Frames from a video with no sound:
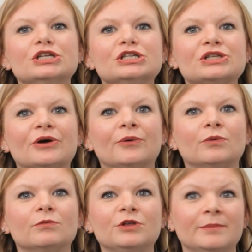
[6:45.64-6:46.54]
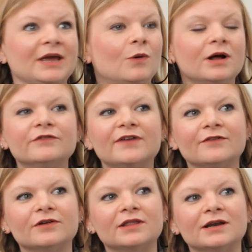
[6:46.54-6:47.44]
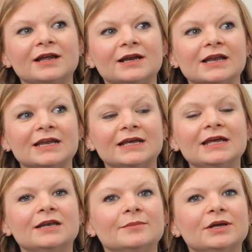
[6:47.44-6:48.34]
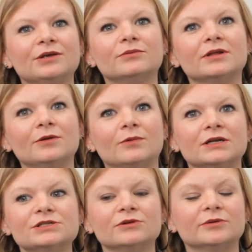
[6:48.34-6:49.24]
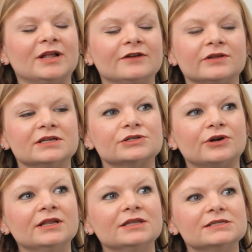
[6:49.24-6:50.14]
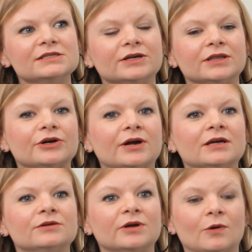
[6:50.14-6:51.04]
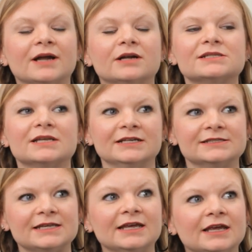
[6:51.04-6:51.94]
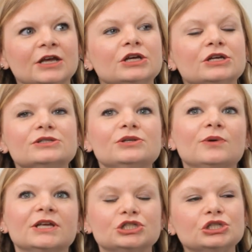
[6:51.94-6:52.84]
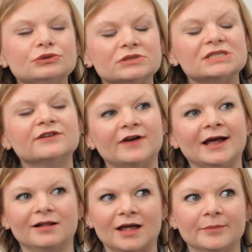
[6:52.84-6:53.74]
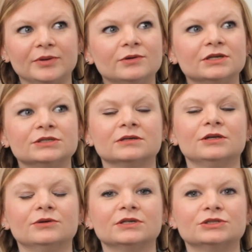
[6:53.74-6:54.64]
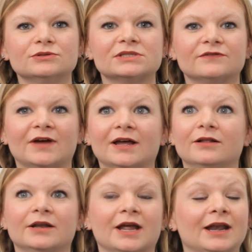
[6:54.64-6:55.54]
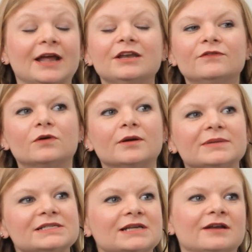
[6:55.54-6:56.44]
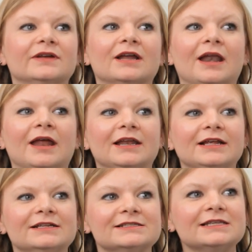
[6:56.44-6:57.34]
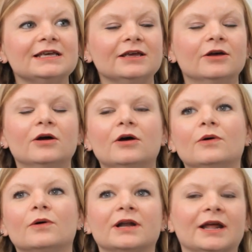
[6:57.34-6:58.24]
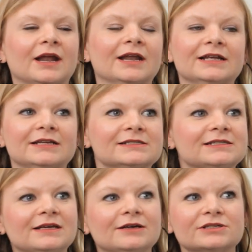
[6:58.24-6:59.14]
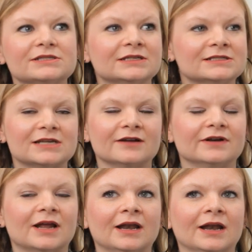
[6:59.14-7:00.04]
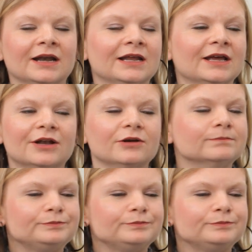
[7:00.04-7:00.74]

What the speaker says: So you may qualify for the 990N, but you really want to apply for this grant this year, and the grant requires an EZ. So you can choose to file up. You can choose to file a 990 form instead of a 990 EZ, or a 990 EZ instead of a 990N,